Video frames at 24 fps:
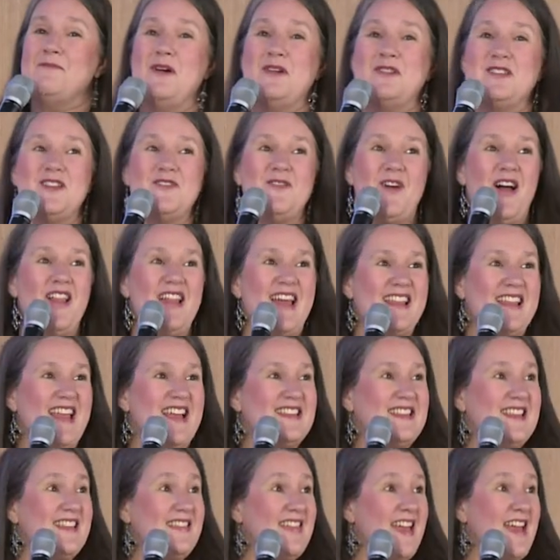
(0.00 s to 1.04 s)
Most of all, I'd
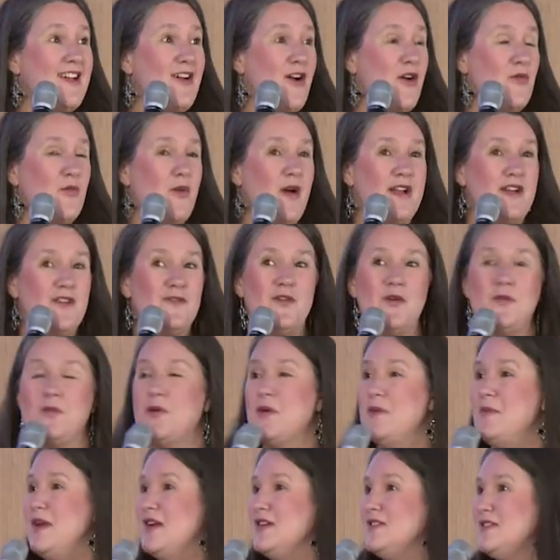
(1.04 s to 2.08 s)
like to thank our wonderful
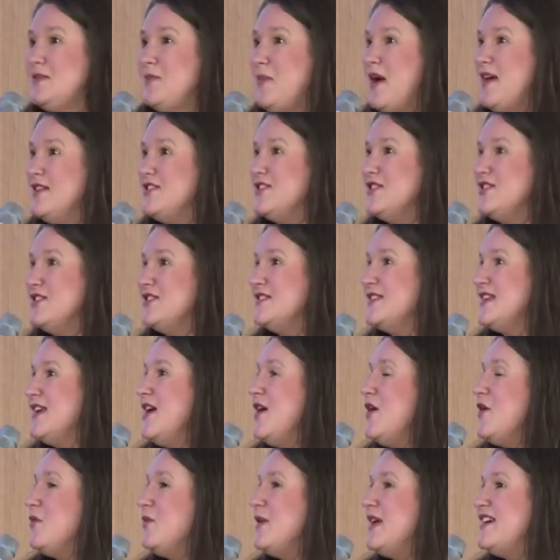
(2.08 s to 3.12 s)
premier sponsors.
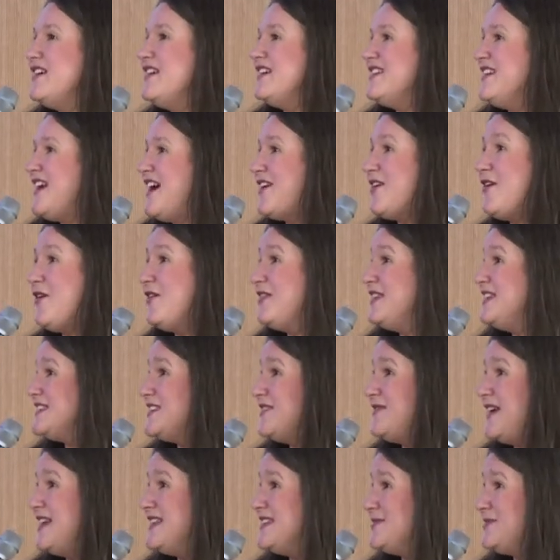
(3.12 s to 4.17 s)
We could not hold these
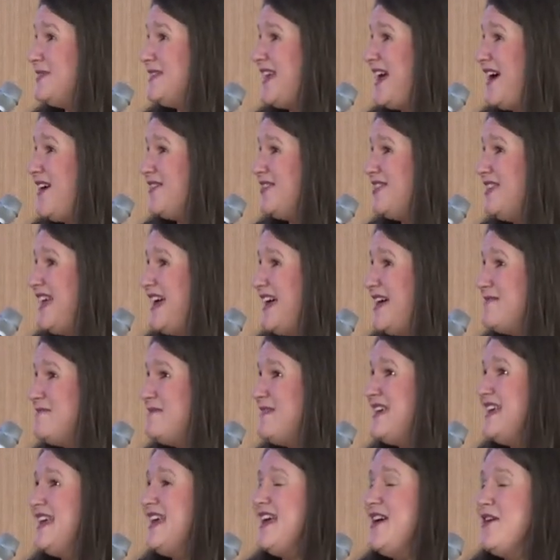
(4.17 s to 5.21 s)
events without them.